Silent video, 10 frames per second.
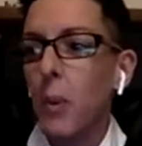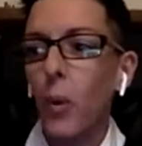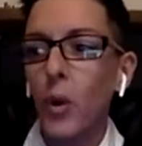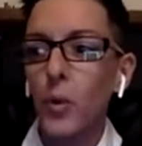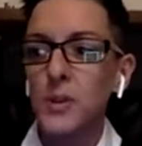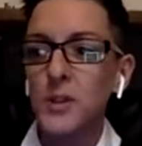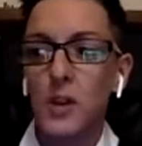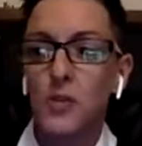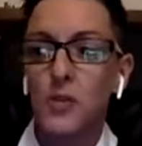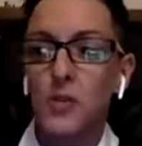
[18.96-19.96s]
Paula was
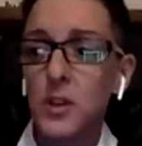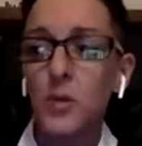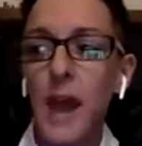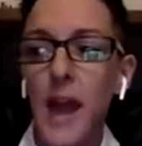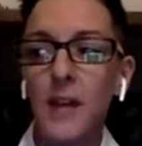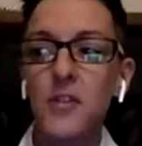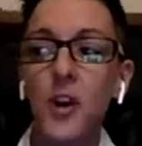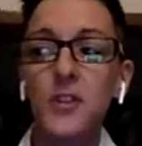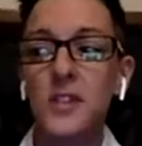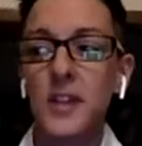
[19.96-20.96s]
a critical care
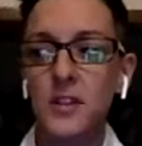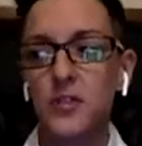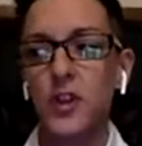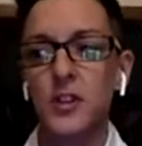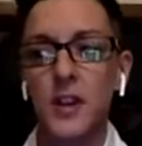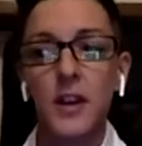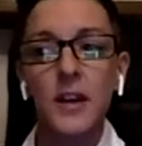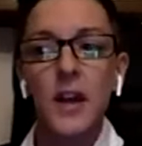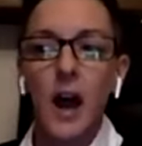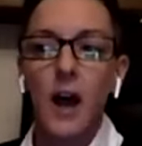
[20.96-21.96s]
nursing instructor
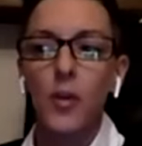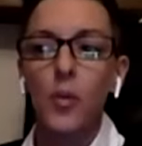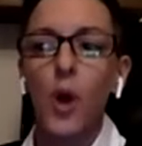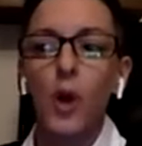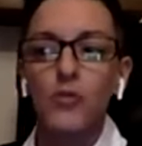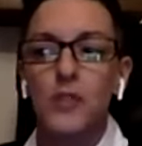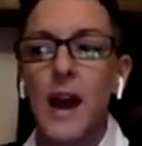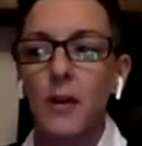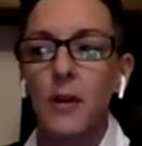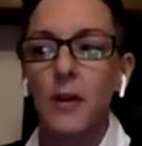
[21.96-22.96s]
at the
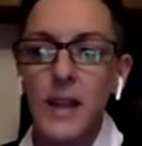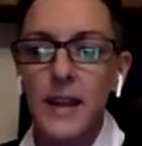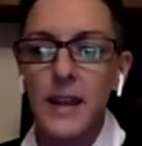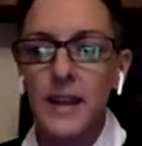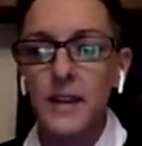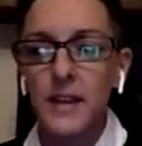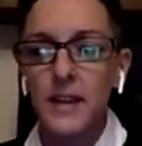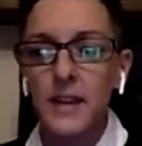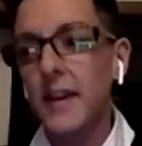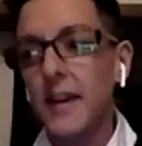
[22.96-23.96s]
world-renowned Cleveland
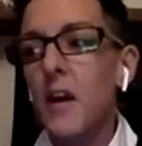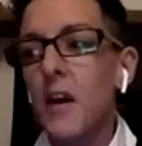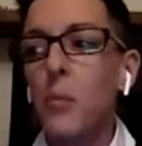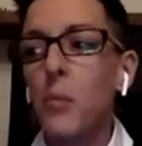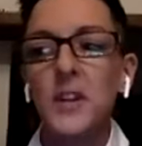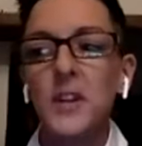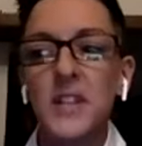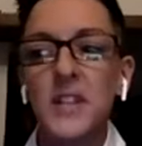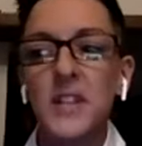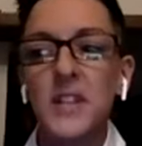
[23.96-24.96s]
Clinic for more
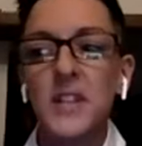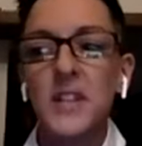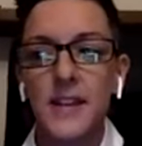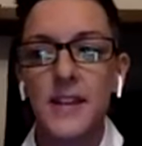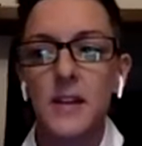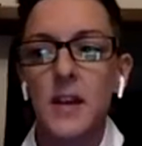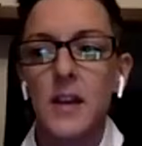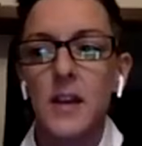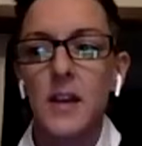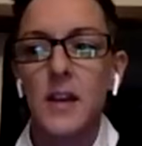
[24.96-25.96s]
than a decade,
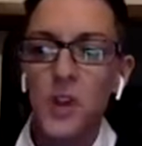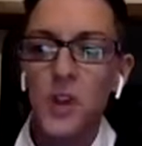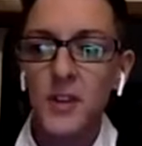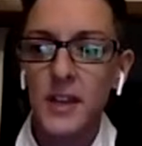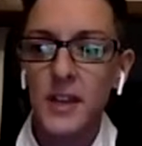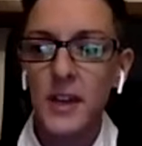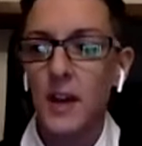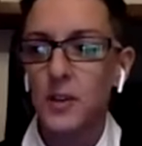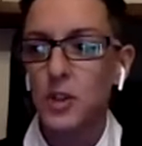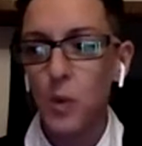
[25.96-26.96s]
taught nursing
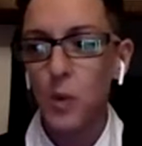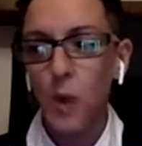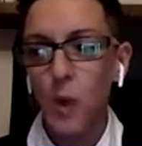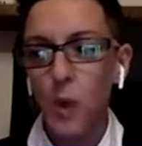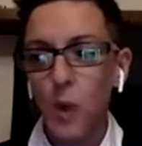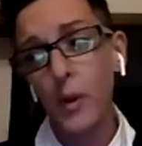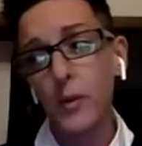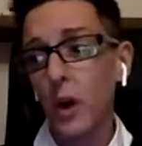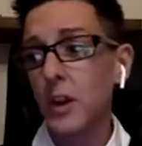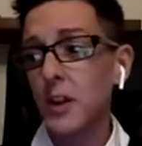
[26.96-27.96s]
at two
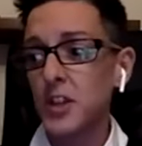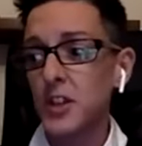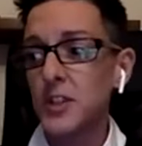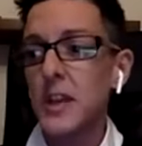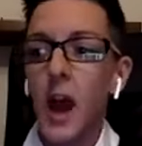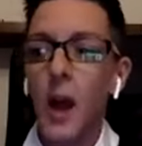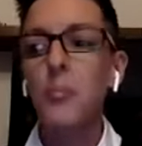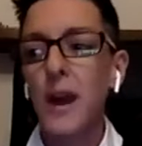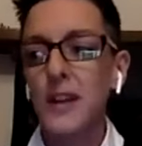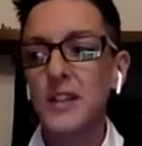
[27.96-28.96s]
Ohio colleges,
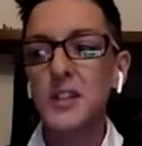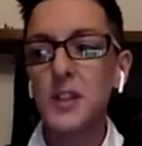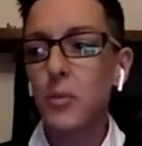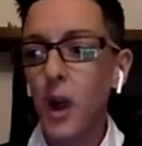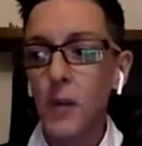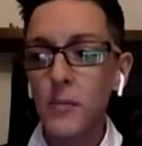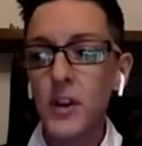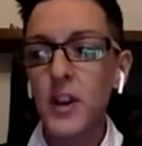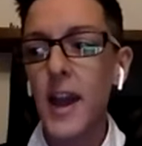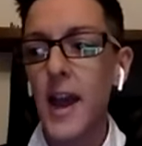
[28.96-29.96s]
and practiced
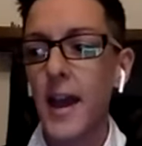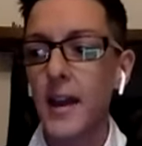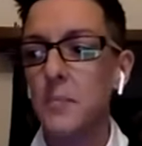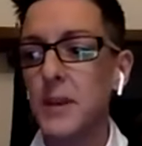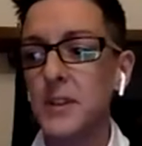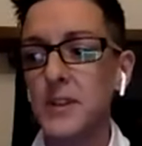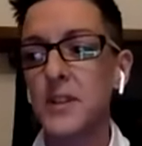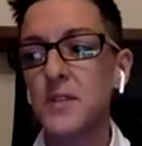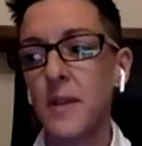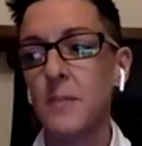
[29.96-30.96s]
primary care in a
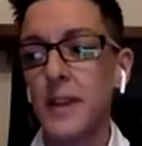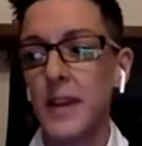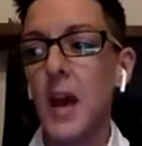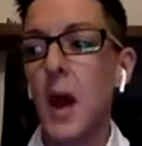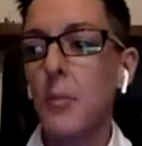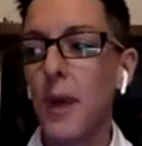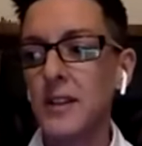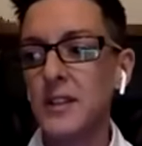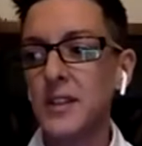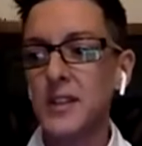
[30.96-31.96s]
business family
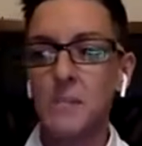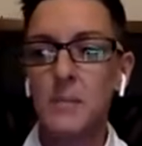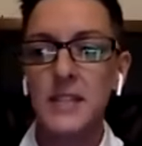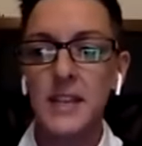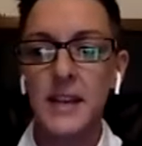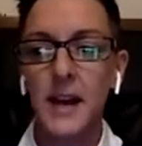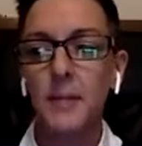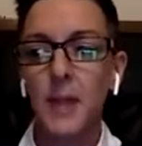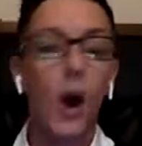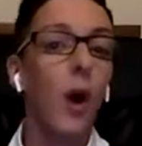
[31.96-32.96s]
practice in Medina,
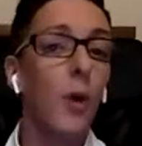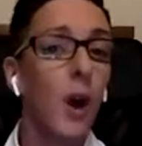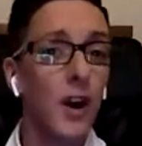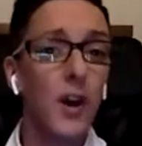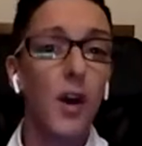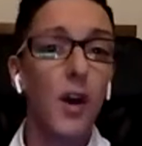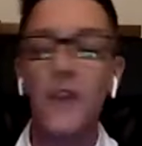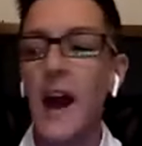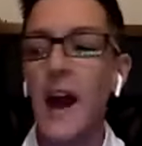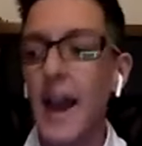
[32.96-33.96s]

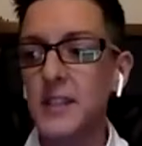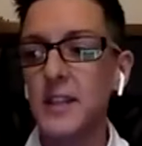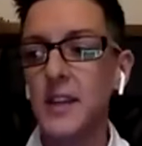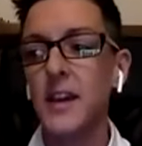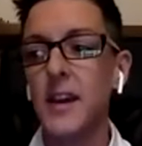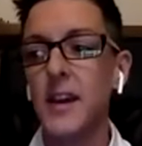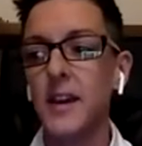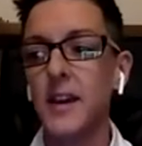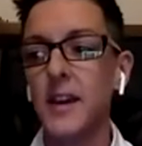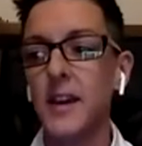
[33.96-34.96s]
Ohio for 18
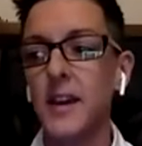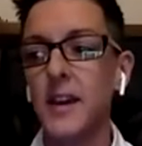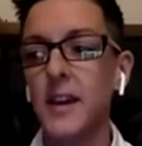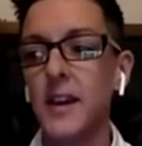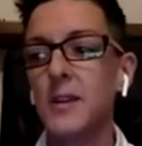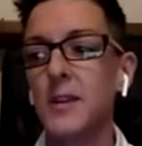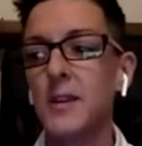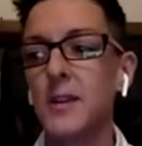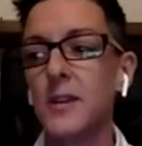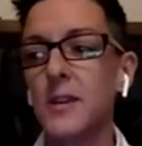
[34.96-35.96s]
years.
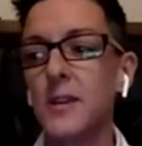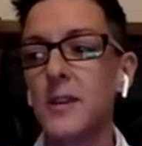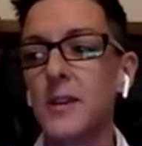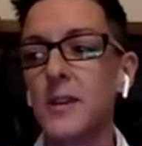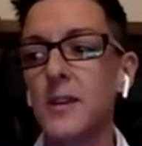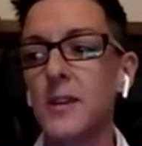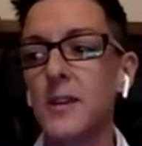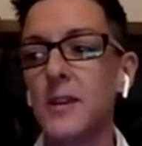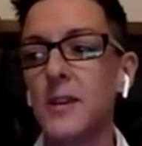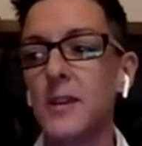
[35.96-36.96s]
Prior to
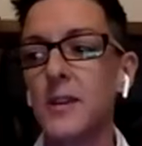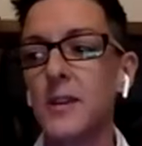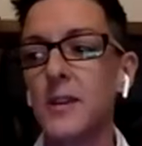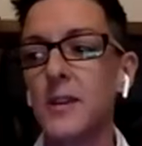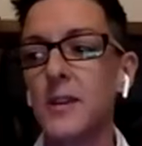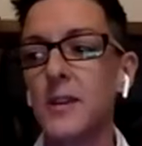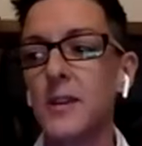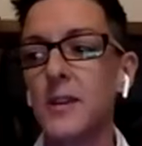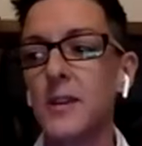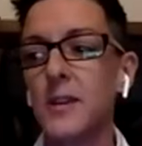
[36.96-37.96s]
moving to Paso,
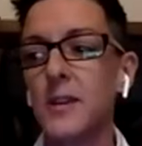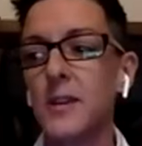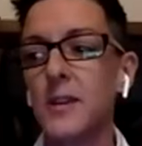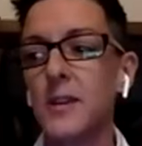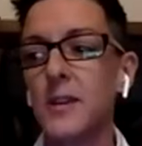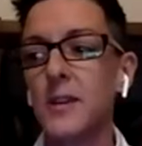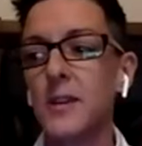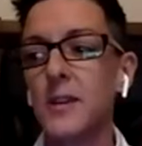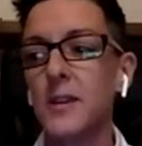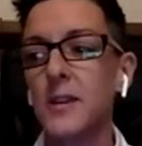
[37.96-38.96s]
California
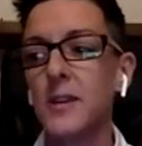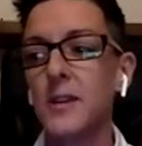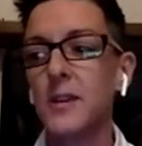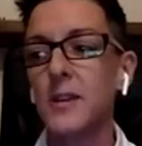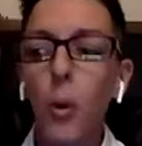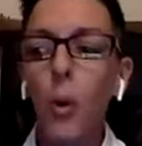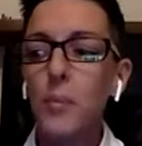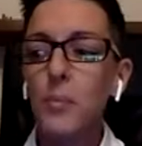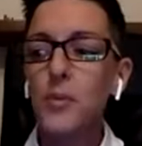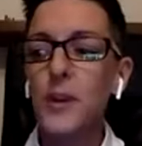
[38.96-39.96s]
in
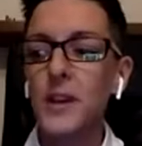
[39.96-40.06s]
2010,